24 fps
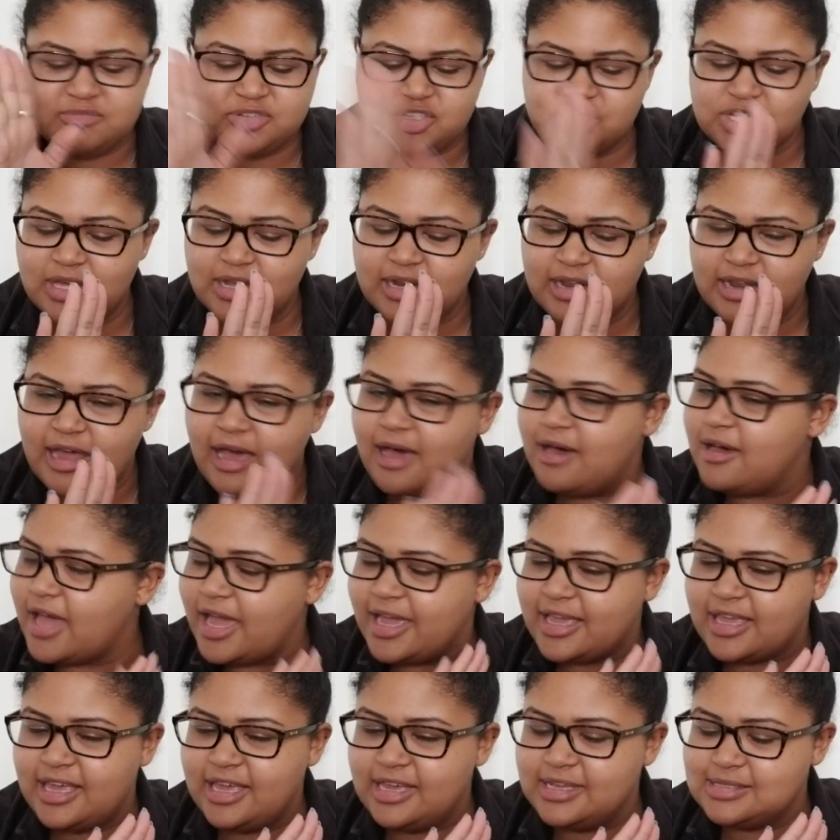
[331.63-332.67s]
Shut it out.
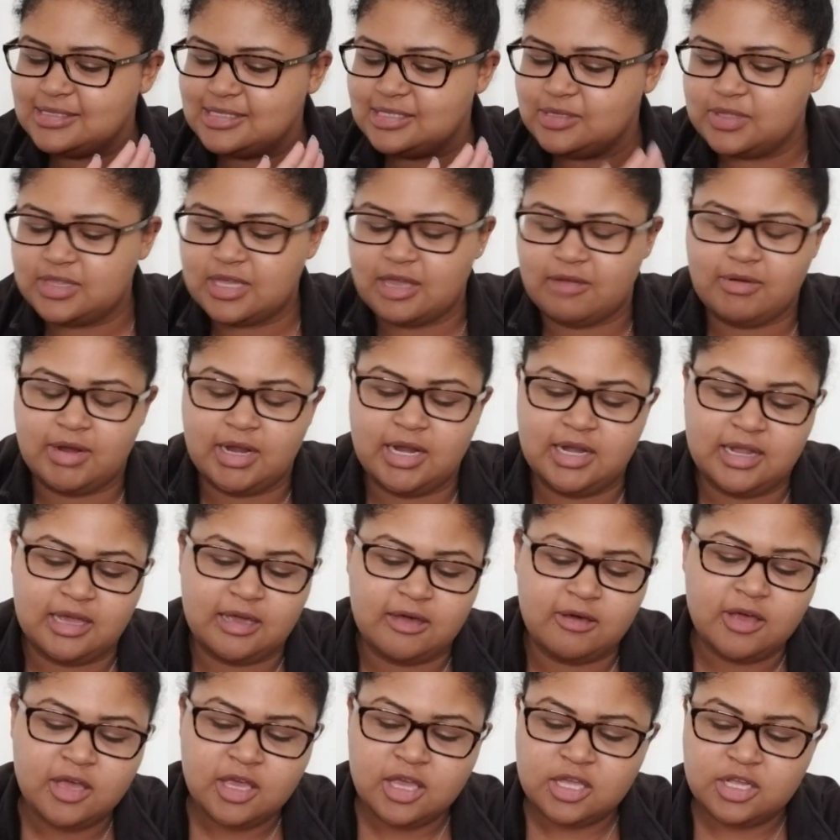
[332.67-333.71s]
I can't deal with that right
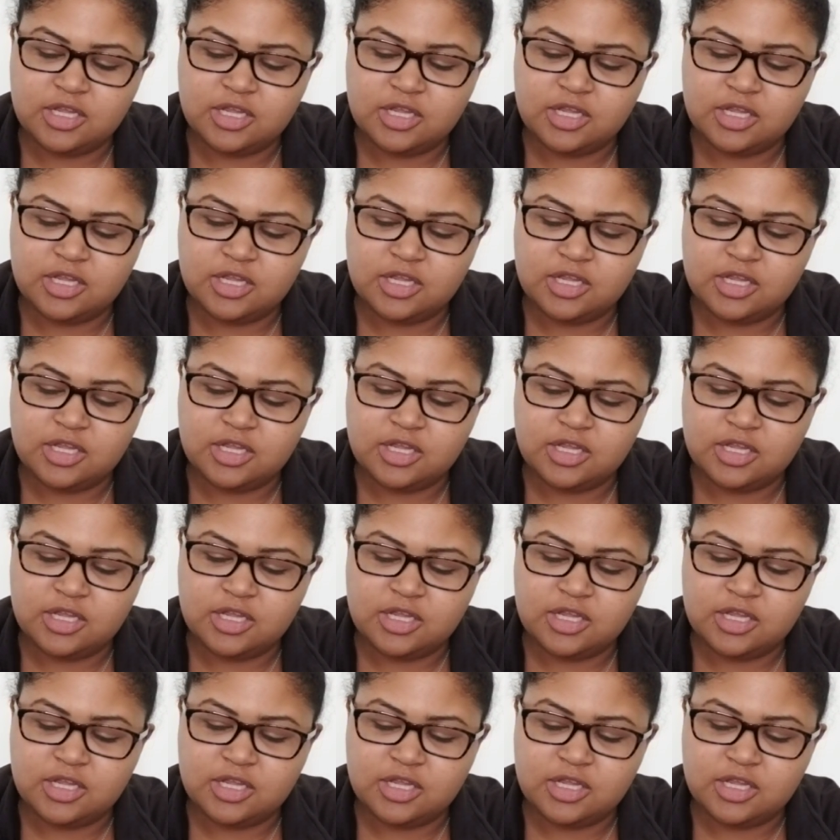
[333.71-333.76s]
now.